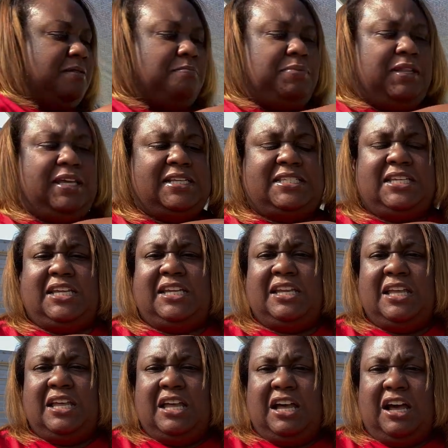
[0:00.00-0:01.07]
plenty
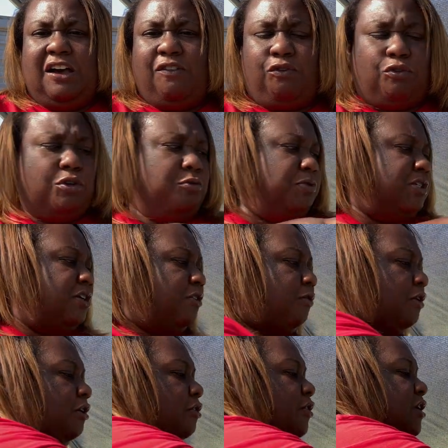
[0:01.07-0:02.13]
of room to
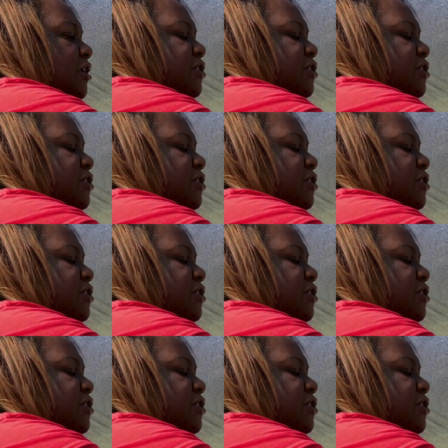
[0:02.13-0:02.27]
grow.